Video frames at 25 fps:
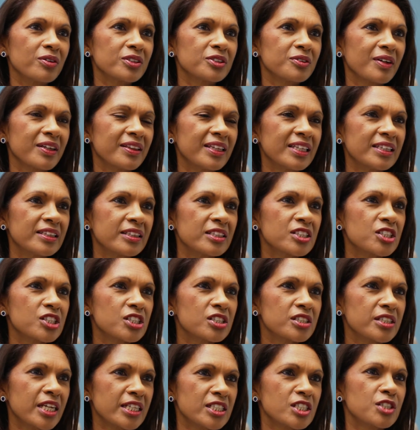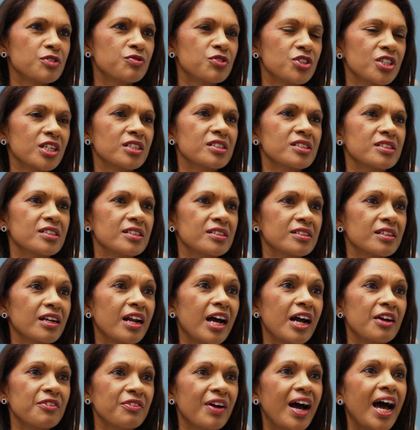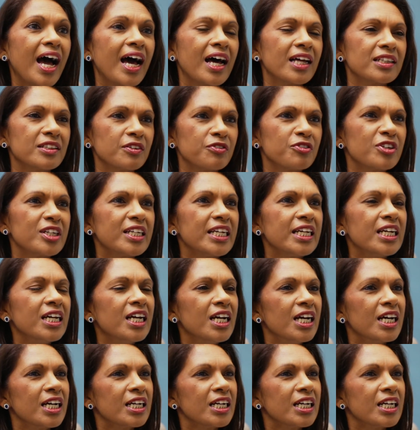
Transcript: So I think this sense of justice that I've had, a really